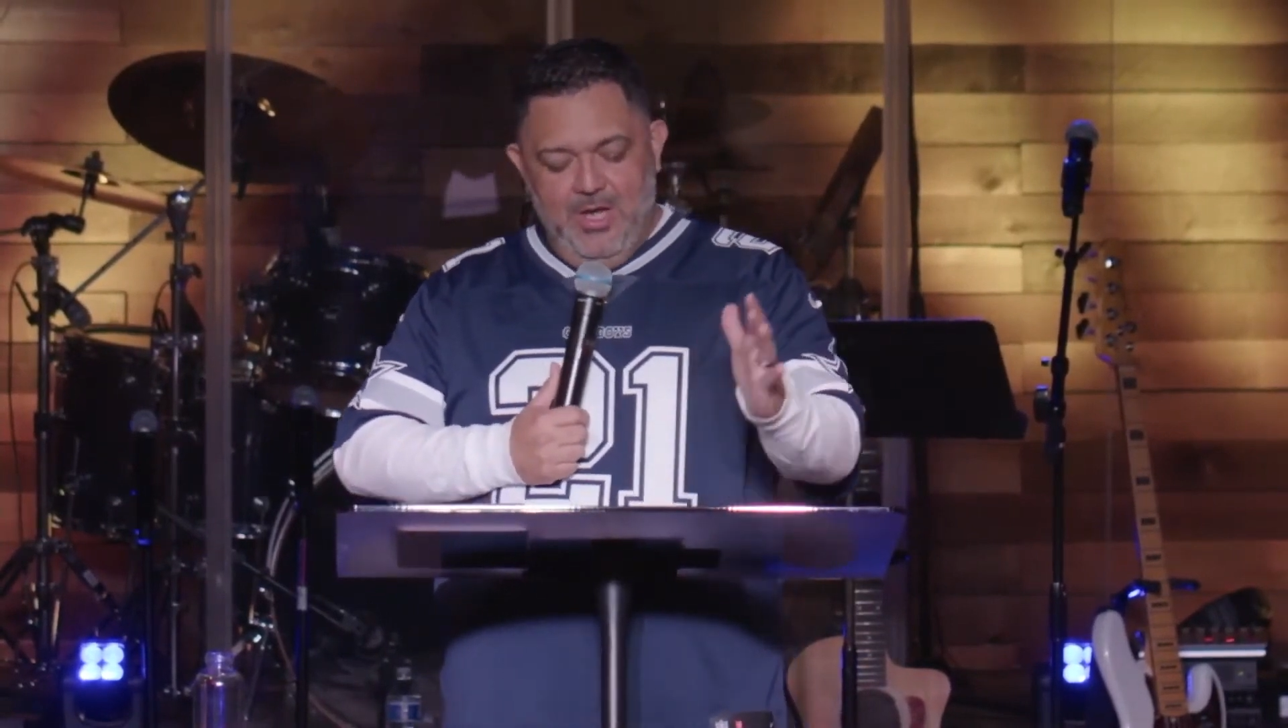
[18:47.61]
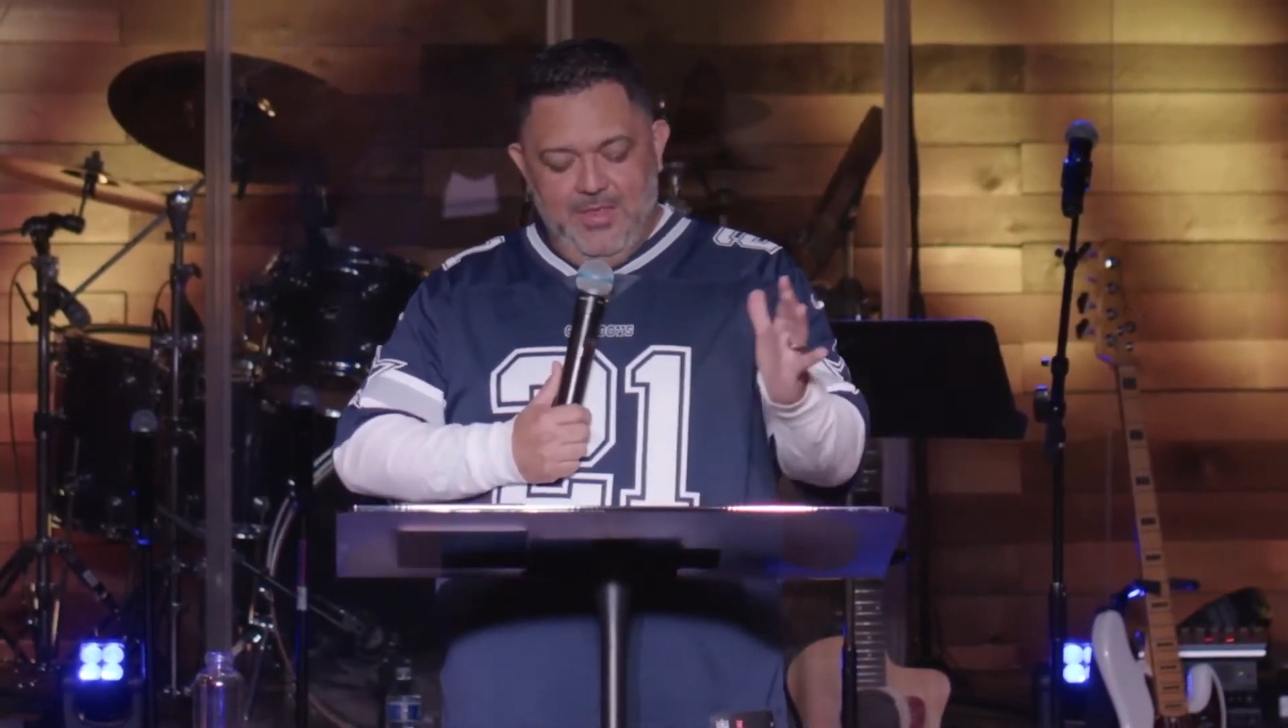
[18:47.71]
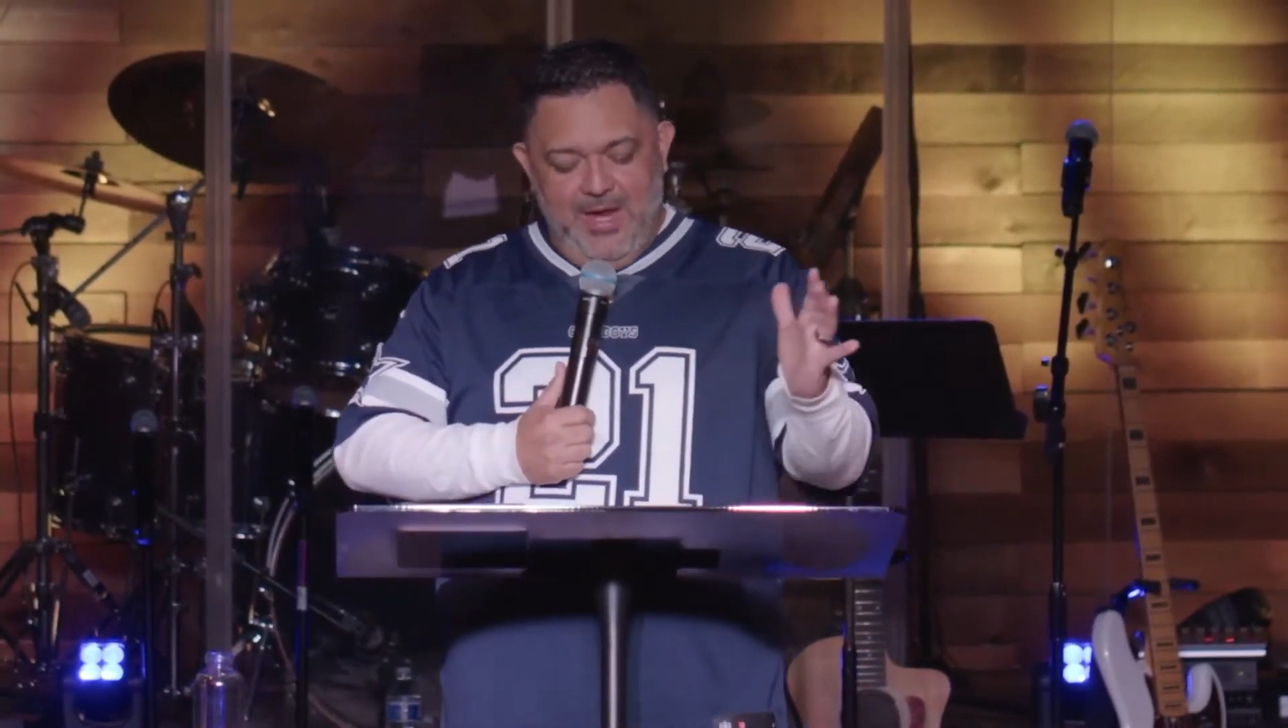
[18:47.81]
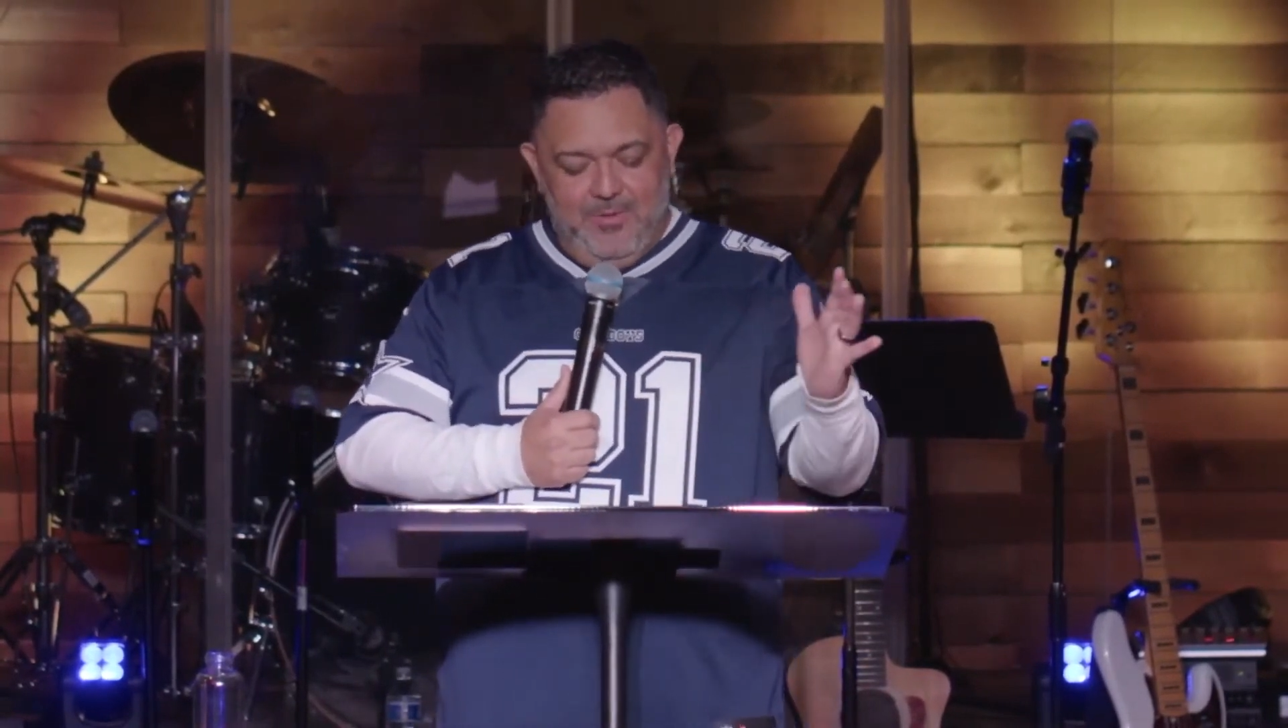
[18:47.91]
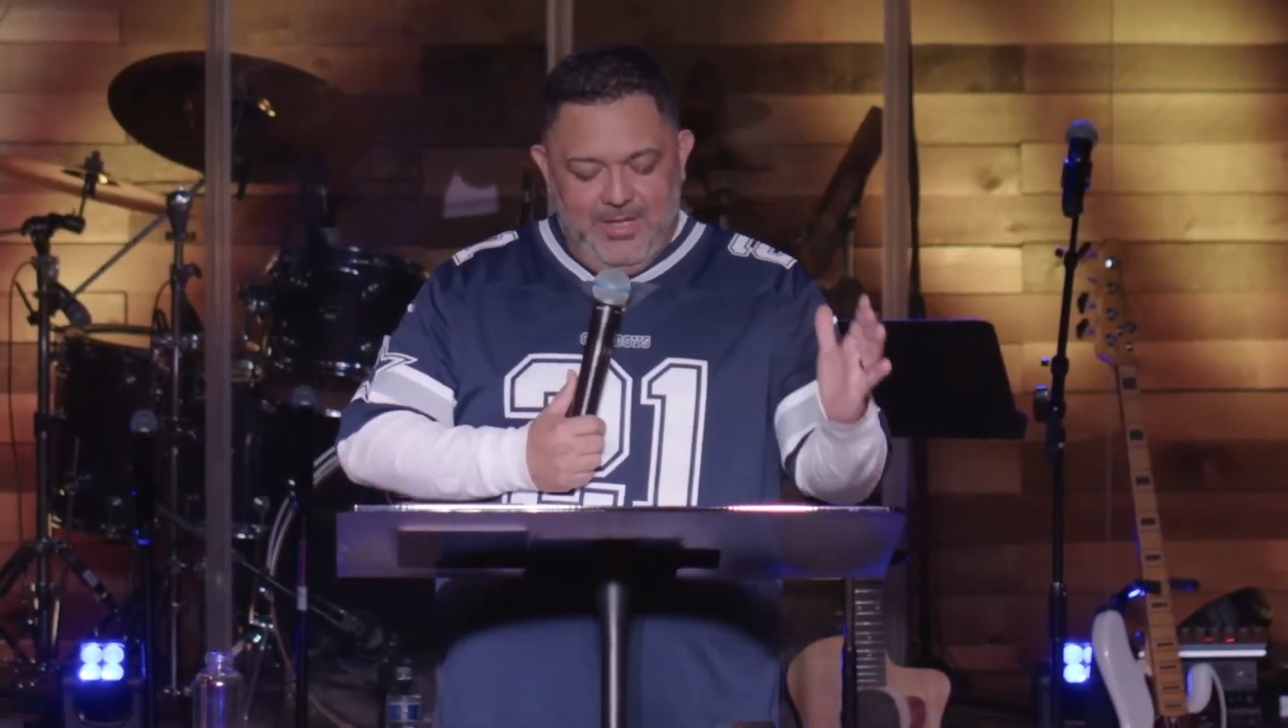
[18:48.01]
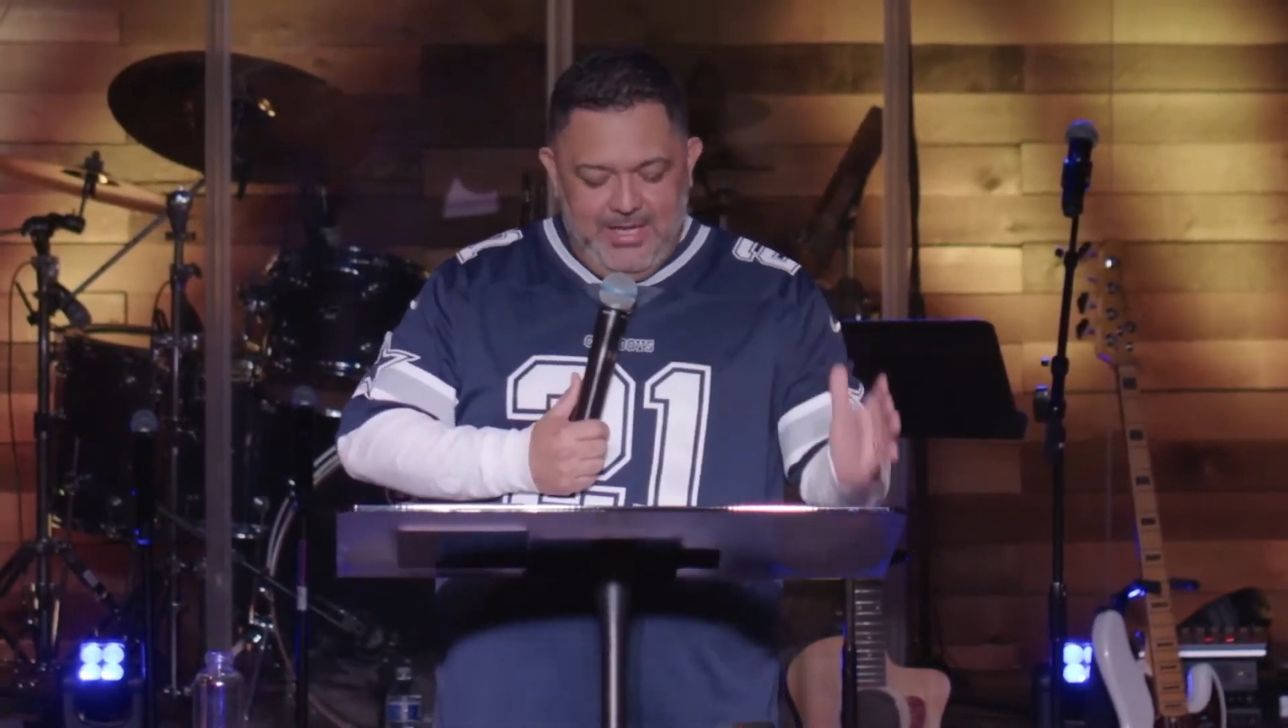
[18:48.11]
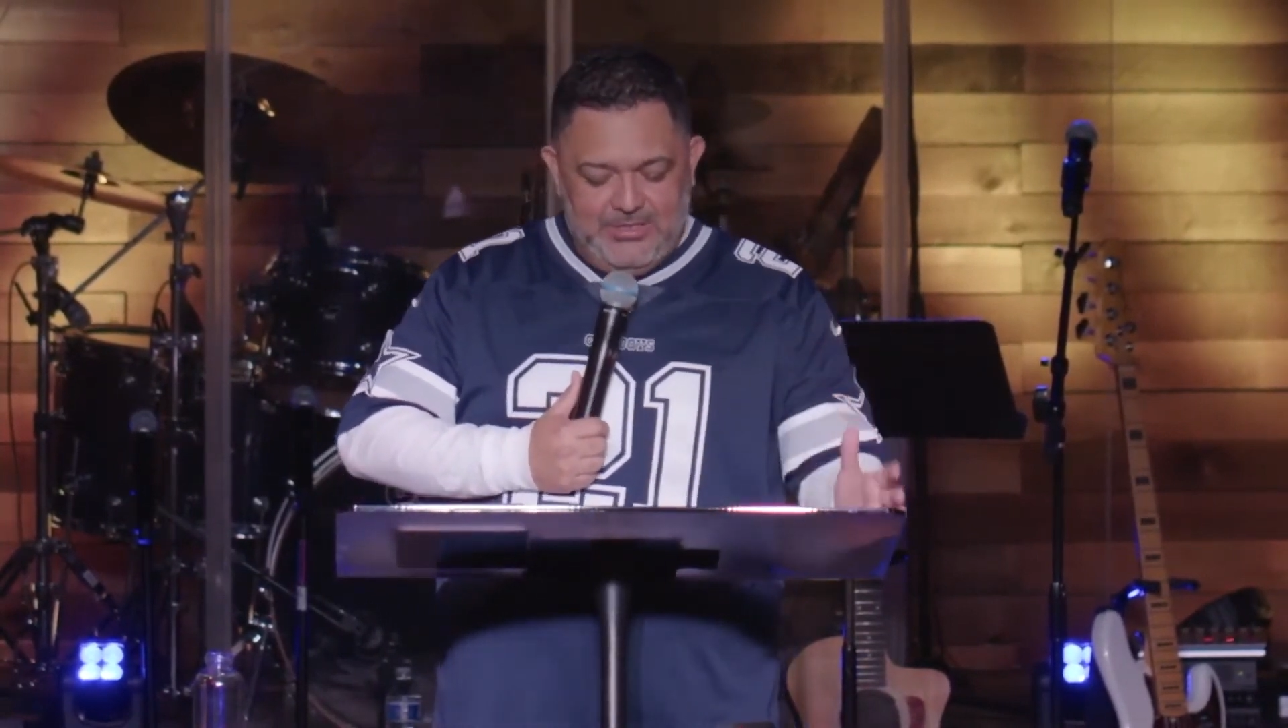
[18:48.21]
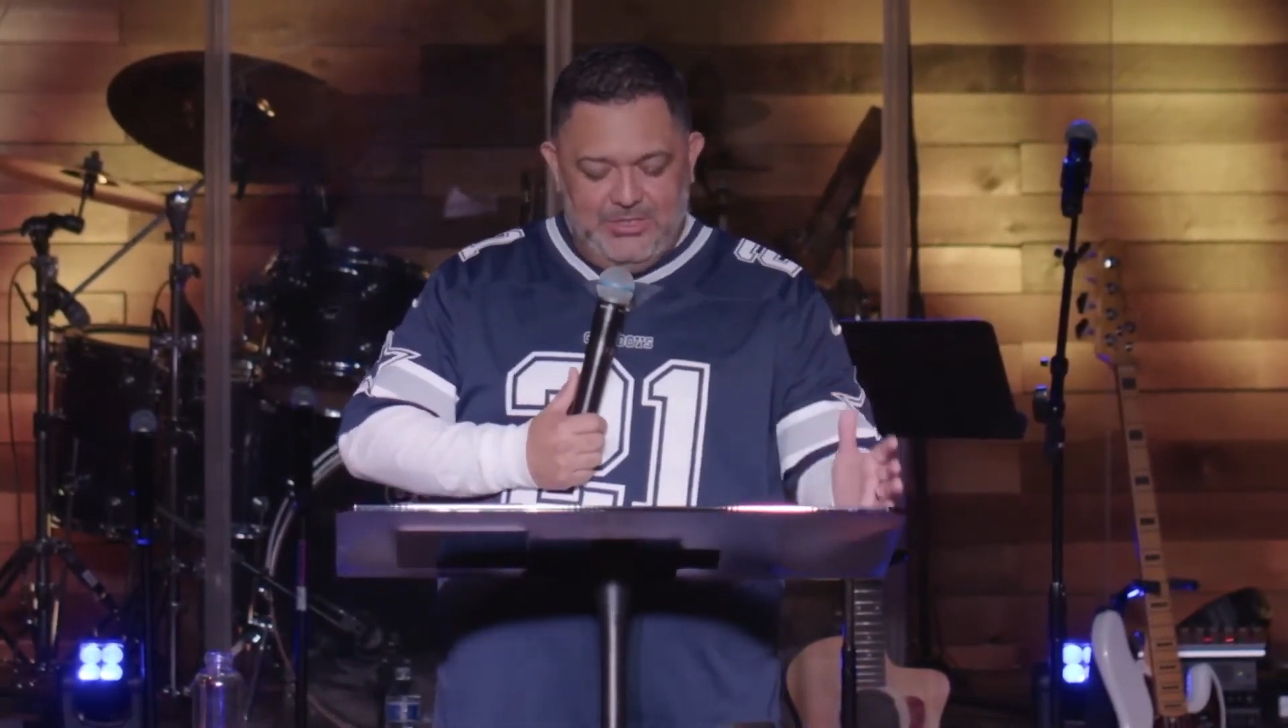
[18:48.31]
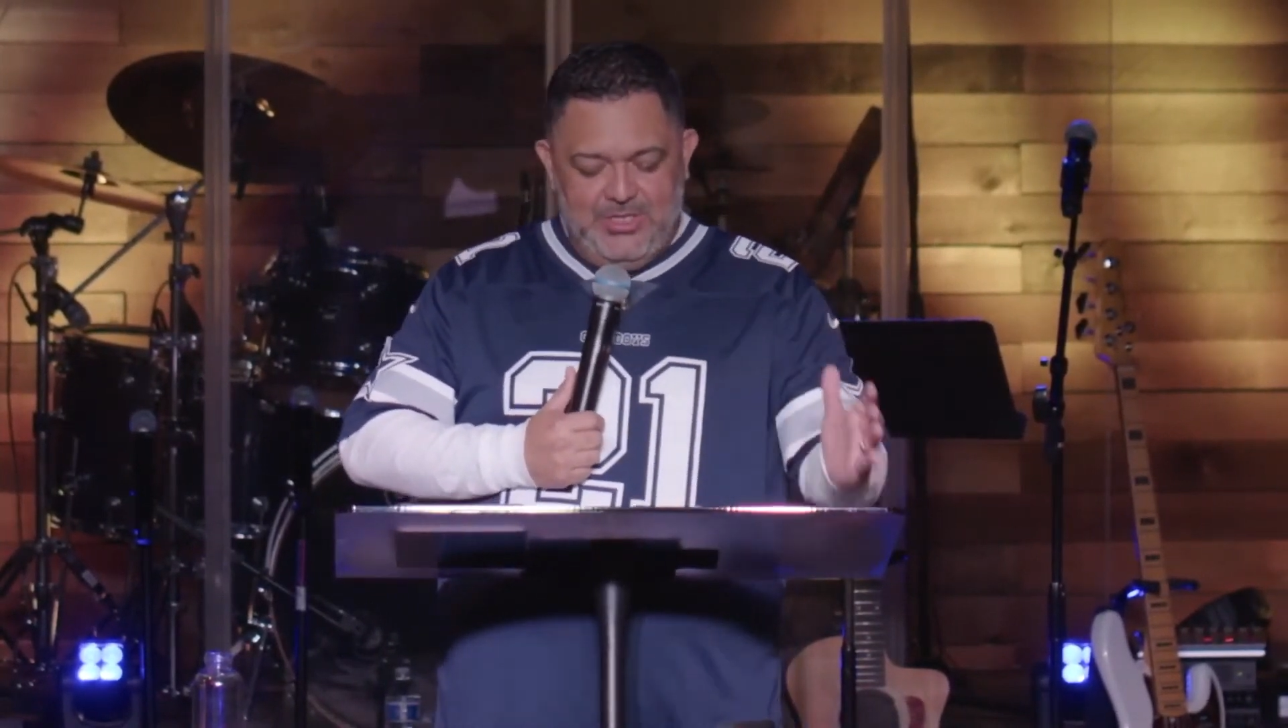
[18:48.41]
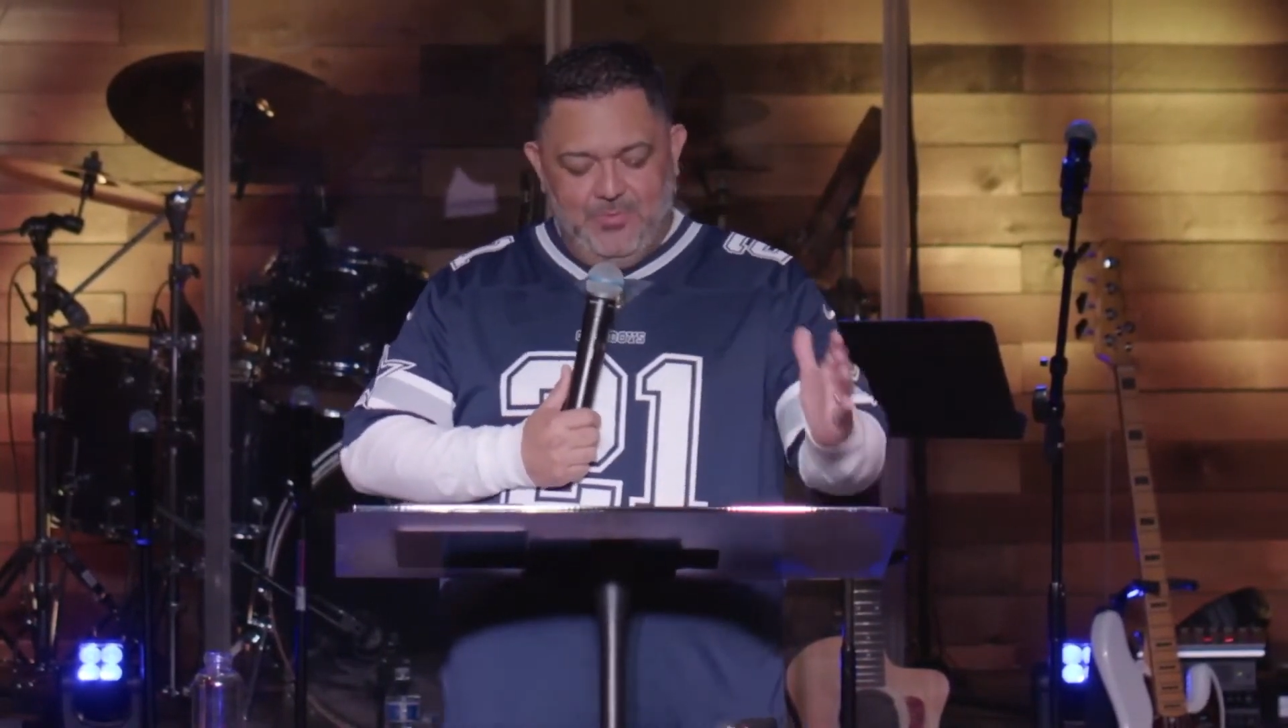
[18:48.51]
that relationship